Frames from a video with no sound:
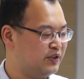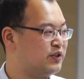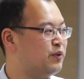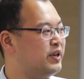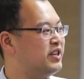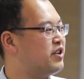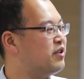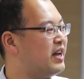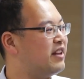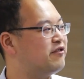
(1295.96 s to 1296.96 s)
so we show
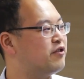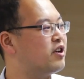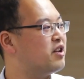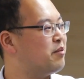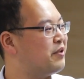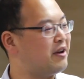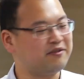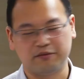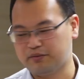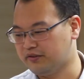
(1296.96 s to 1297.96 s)
that for the
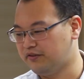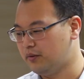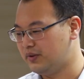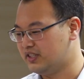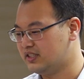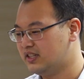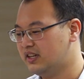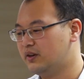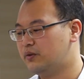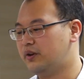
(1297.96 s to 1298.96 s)
platform performance,
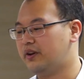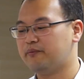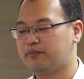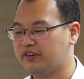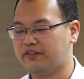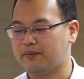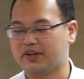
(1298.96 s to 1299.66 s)
we briefly